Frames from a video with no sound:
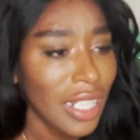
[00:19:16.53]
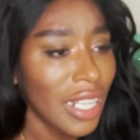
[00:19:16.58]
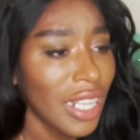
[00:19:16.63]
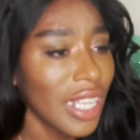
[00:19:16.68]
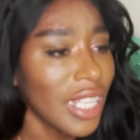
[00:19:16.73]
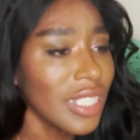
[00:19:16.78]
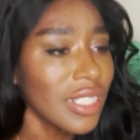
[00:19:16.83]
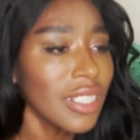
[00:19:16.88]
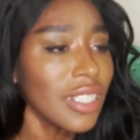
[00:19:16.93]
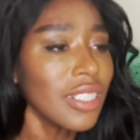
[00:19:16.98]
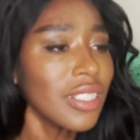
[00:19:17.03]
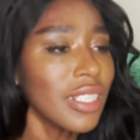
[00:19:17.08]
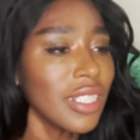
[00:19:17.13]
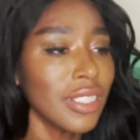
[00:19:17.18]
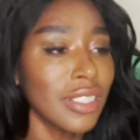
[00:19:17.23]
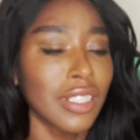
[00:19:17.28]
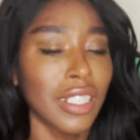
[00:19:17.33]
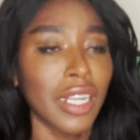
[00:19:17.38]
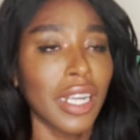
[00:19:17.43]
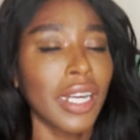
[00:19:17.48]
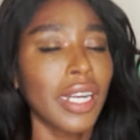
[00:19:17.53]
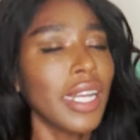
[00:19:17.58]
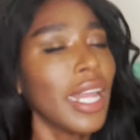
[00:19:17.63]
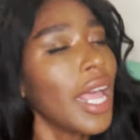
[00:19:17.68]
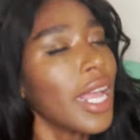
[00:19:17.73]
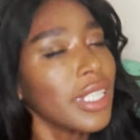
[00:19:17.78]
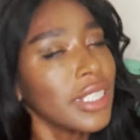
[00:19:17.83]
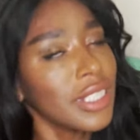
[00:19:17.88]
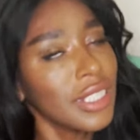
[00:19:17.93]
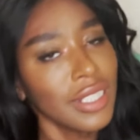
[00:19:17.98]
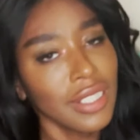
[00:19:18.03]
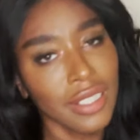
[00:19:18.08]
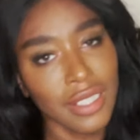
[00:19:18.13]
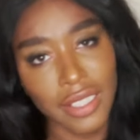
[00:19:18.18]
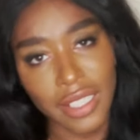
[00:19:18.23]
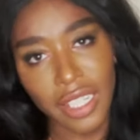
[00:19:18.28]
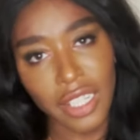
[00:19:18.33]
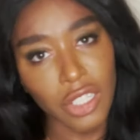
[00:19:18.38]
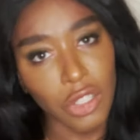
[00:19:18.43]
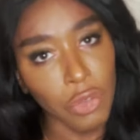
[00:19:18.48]
Isn't this the classiest
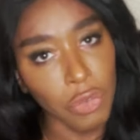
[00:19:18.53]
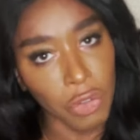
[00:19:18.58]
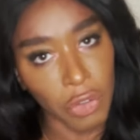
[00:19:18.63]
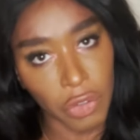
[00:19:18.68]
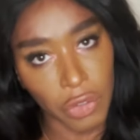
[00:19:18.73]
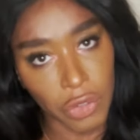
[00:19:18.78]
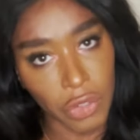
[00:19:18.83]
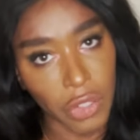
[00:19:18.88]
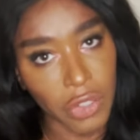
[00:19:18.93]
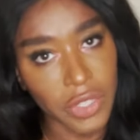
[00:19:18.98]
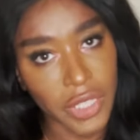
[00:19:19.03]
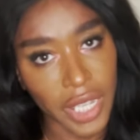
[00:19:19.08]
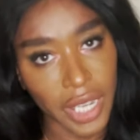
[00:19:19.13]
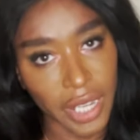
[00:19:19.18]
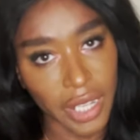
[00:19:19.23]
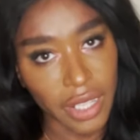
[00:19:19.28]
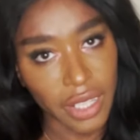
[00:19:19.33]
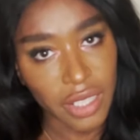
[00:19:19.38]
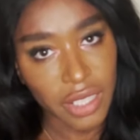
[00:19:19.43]
thing you've heard all day?